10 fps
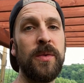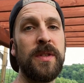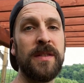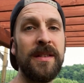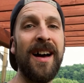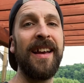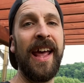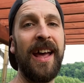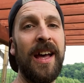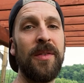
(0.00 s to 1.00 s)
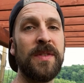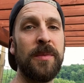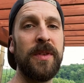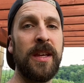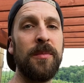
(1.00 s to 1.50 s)
does not have some
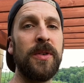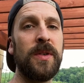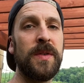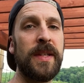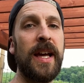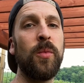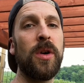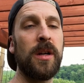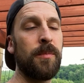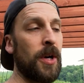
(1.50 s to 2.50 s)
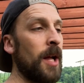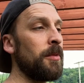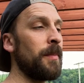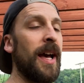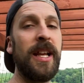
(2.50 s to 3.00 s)
of the chemicals that were
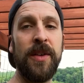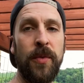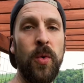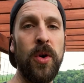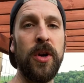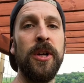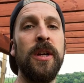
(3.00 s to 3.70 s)
problematic for